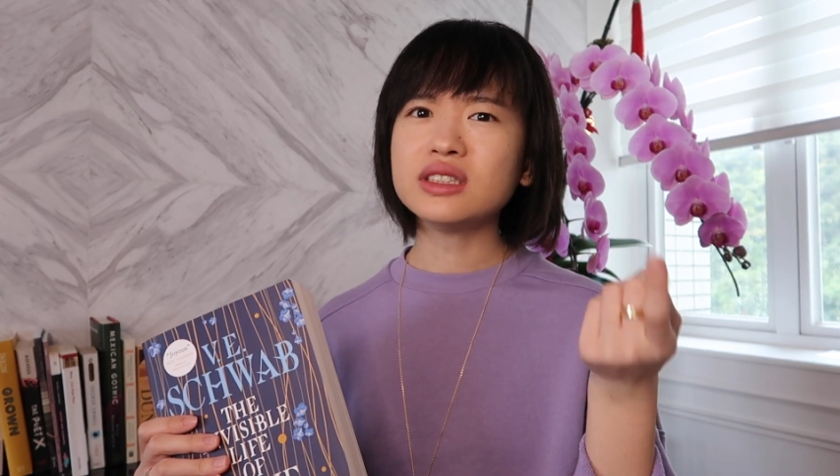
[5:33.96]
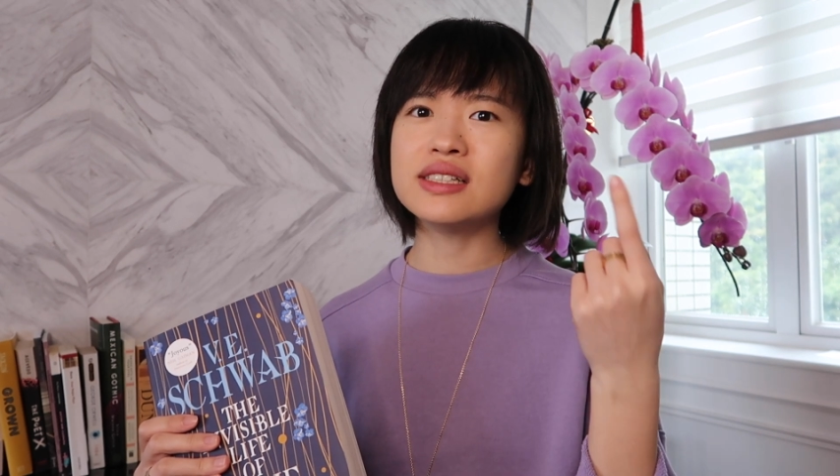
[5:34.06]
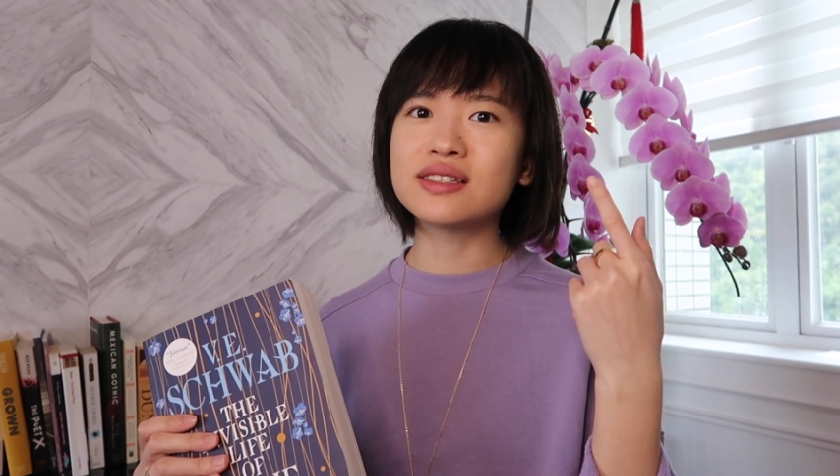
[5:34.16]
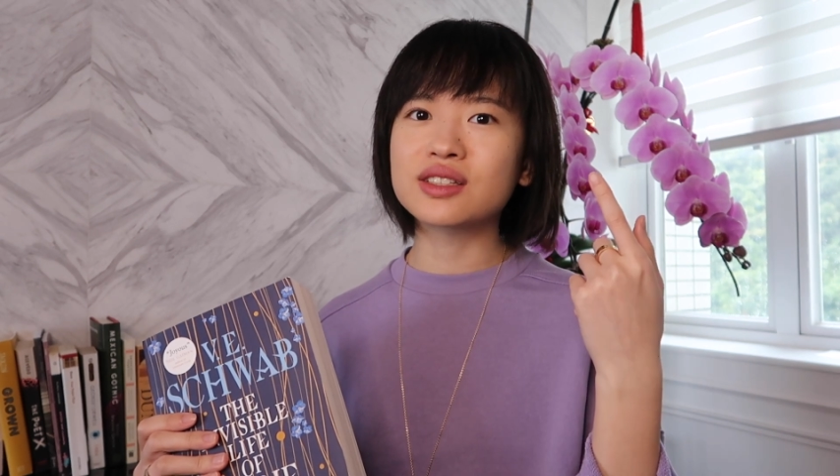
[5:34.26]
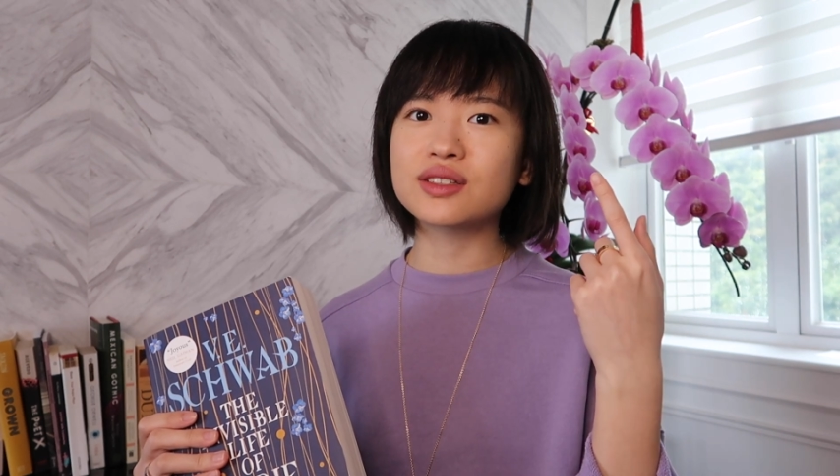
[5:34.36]

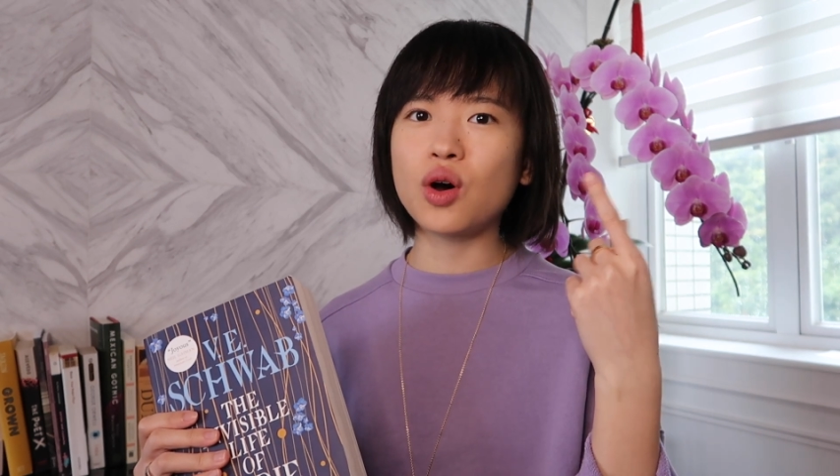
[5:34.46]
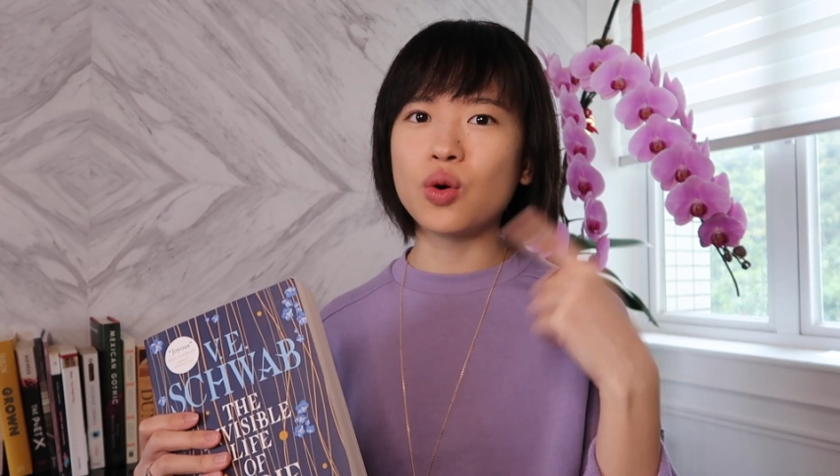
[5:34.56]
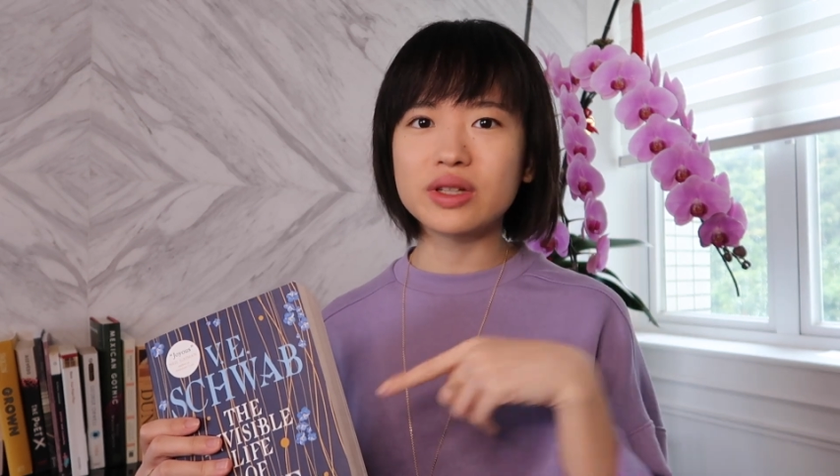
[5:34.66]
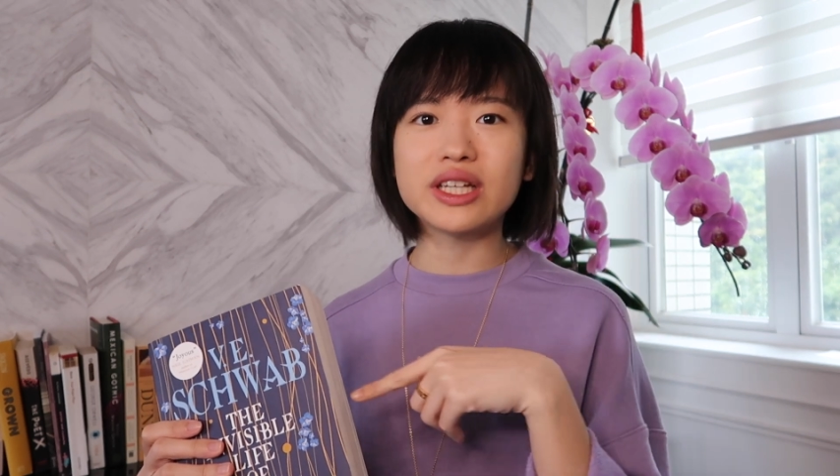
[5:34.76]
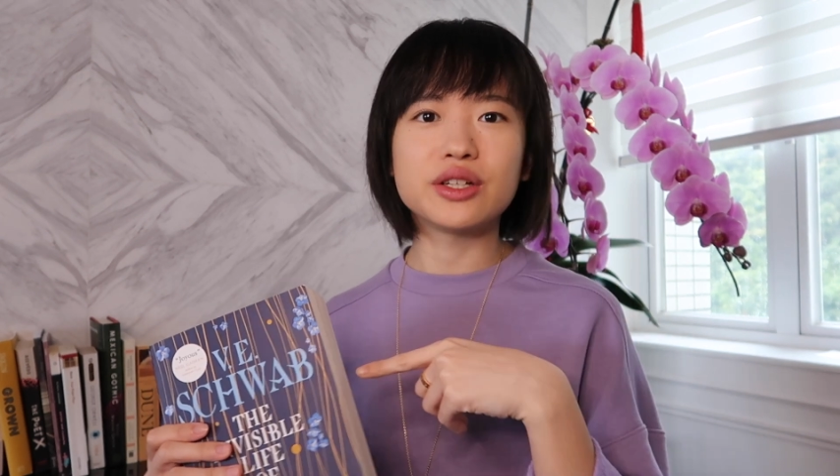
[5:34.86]
it's
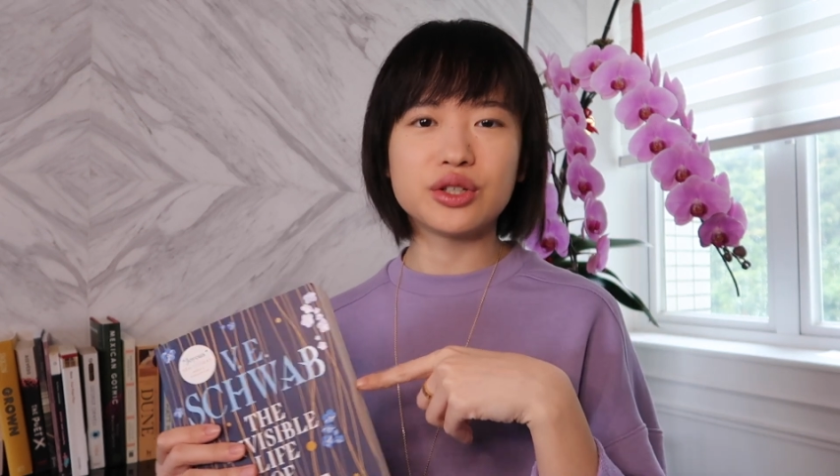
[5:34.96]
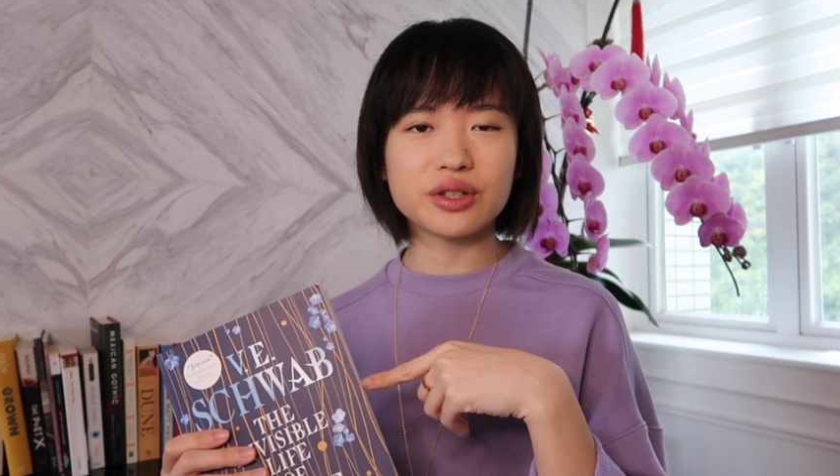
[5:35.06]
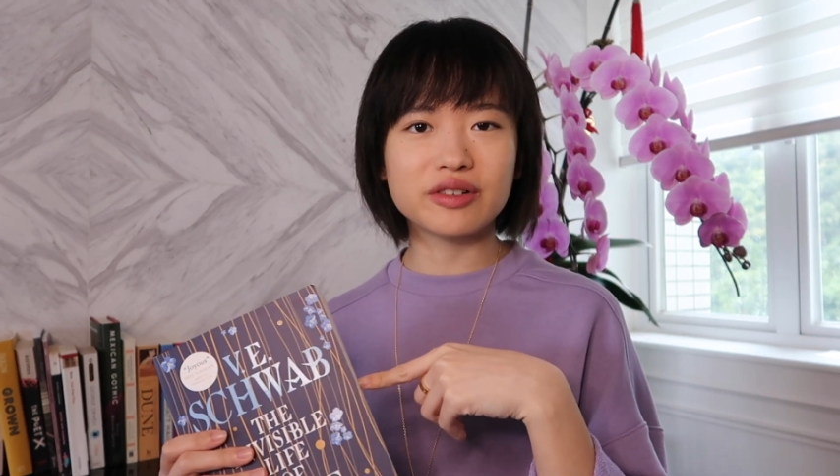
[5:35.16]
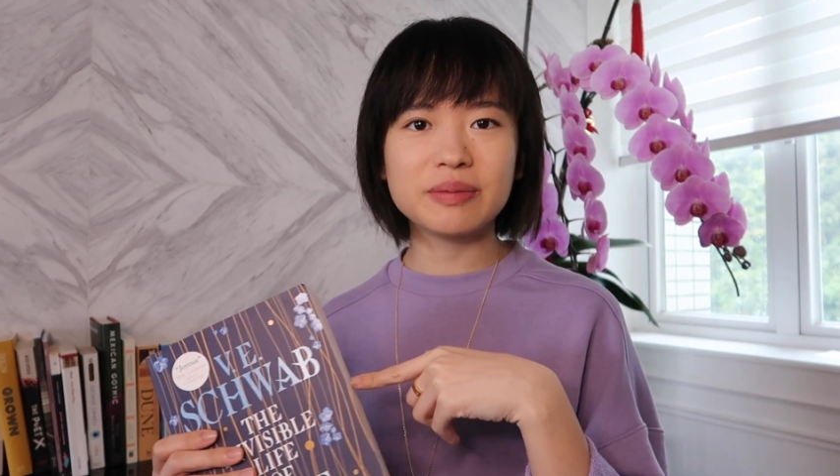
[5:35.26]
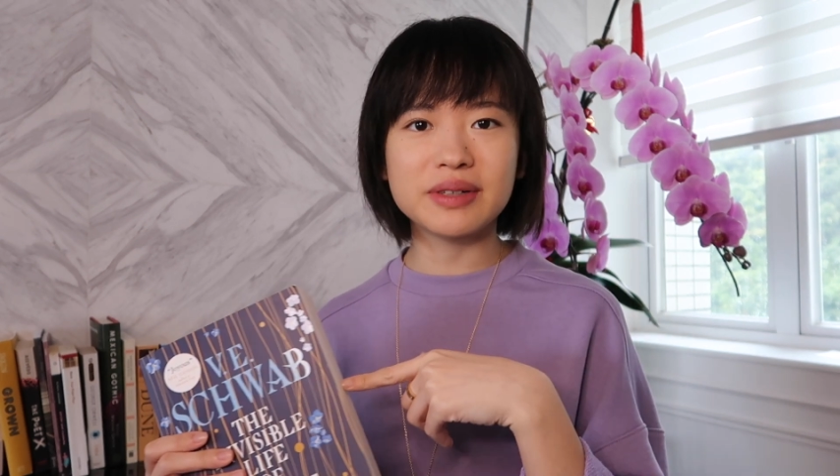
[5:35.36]
only in Europe.